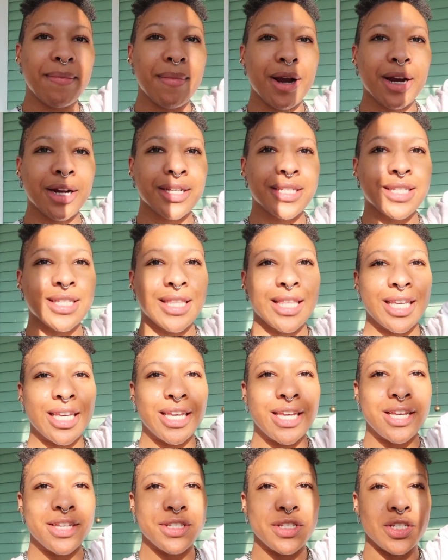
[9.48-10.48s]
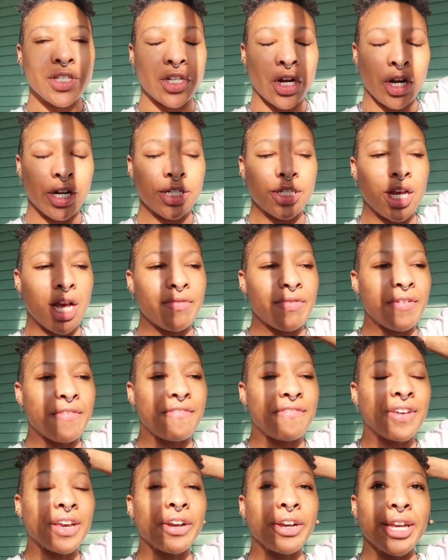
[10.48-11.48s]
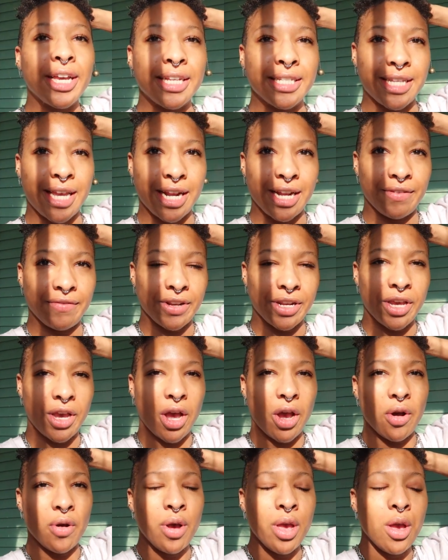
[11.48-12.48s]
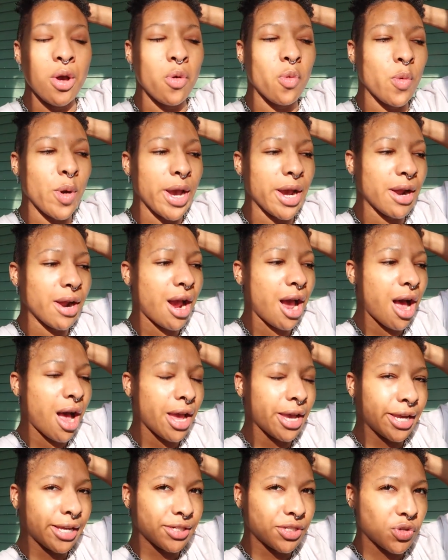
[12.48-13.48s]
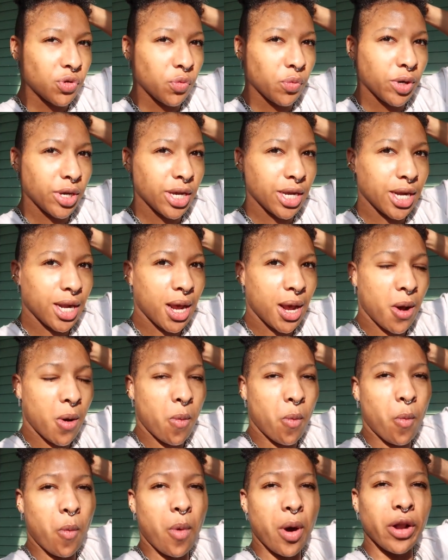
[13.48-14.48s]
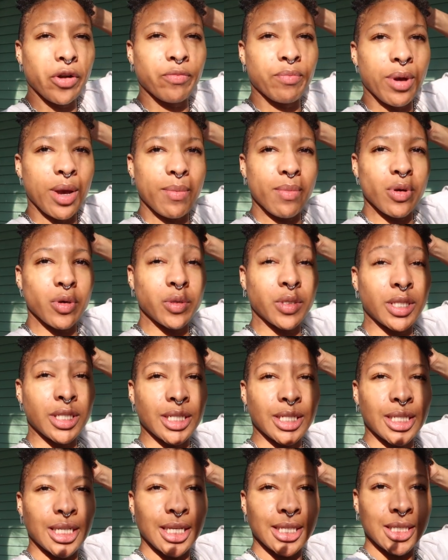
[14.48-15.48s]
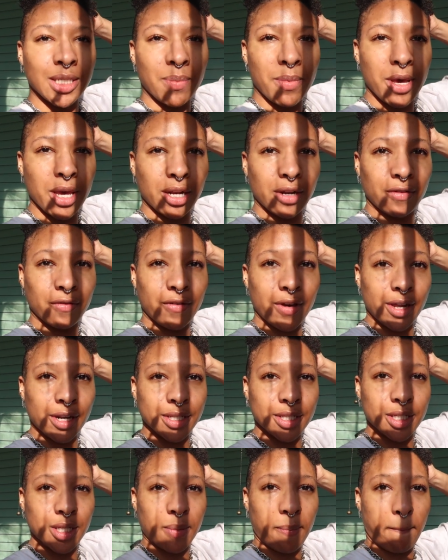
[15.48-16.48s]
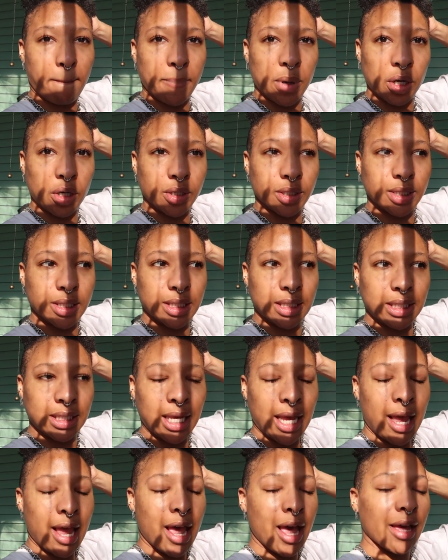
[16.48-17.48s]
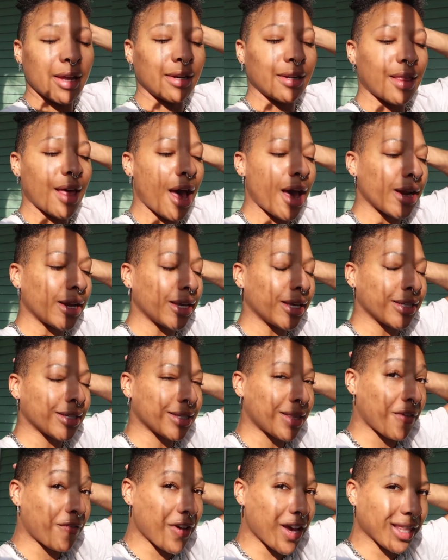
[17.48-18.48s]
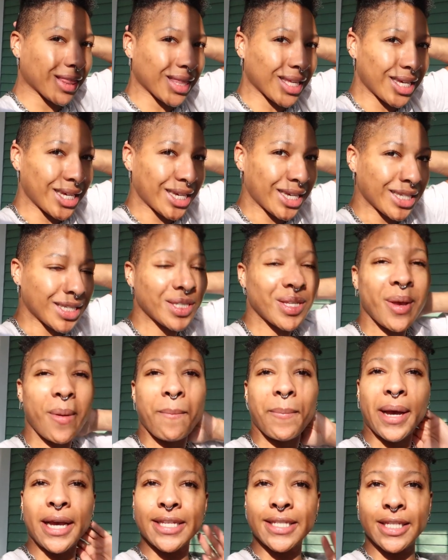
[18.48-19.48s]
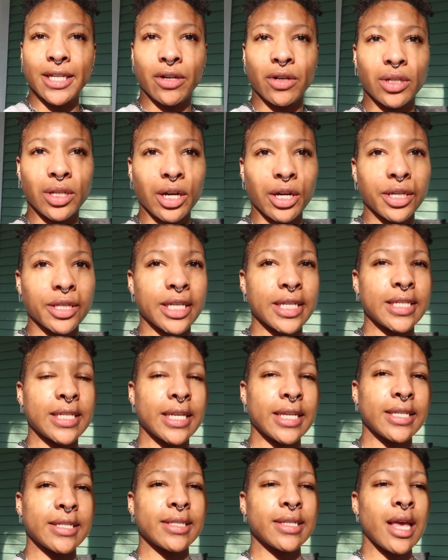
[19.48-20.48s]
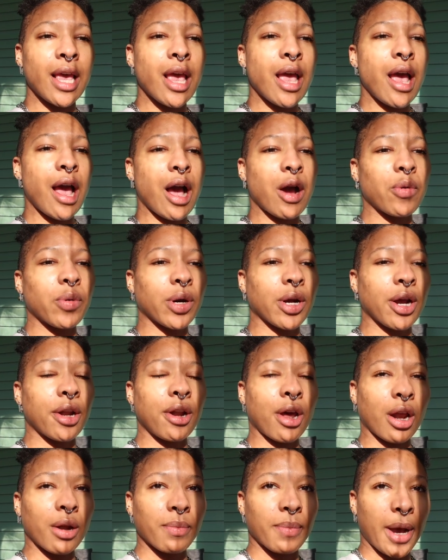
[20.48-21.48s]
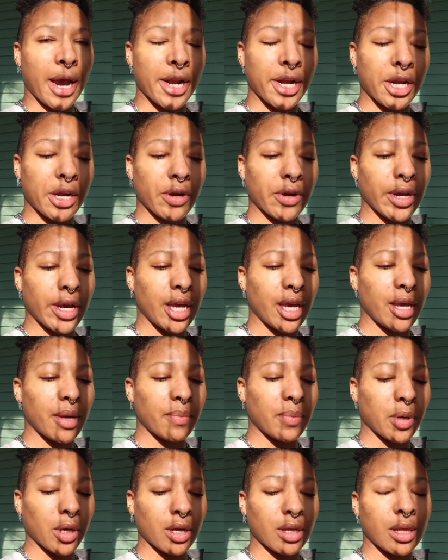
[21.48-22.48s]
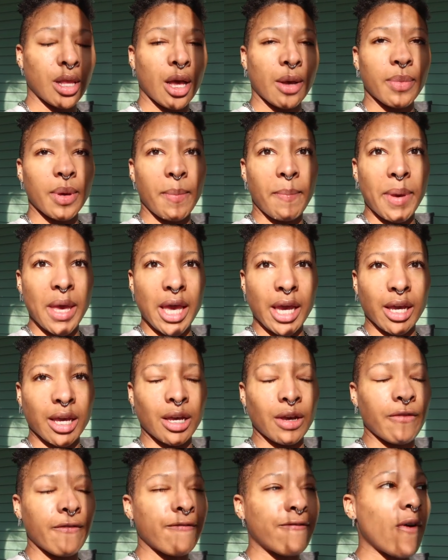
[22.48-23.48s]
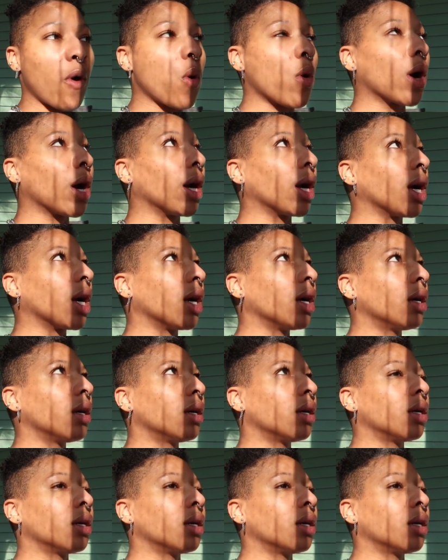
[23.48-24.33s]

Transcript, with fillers: marks the start of a very exciting video where I get to read one of my most anticipated fantasy books and that is The Faithless by C.L. Clark. This is our non-binary book club pick for